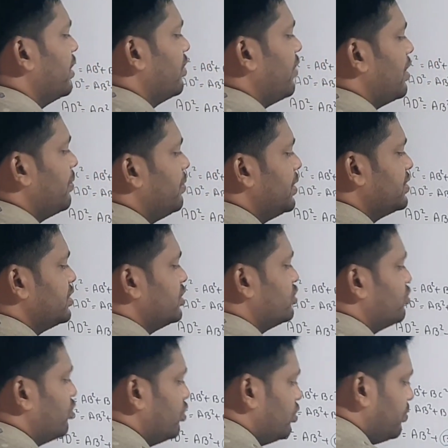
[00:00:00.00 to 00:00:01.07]
Why? BC is
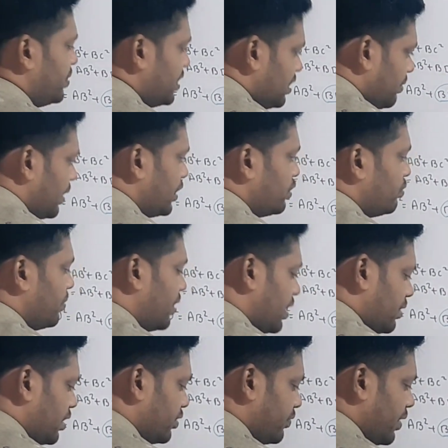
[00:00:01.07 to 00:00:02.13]
equal to BD by 2,
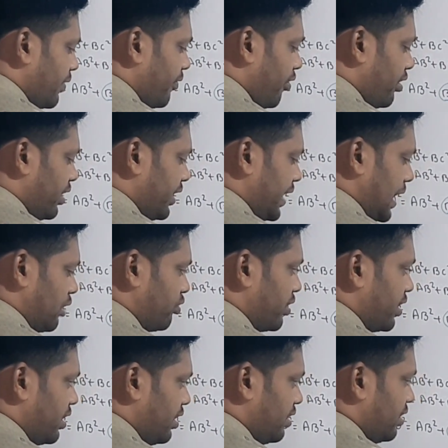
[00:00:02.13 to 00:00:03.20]
but we have already calculated,
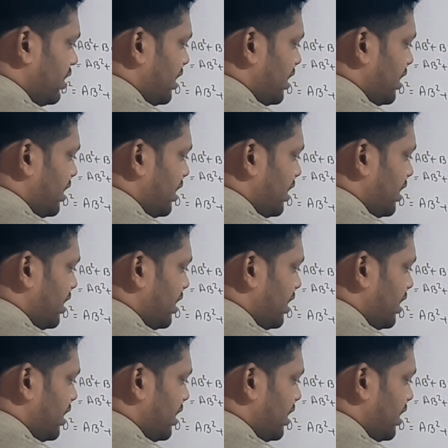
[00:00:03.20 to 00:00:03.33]
na?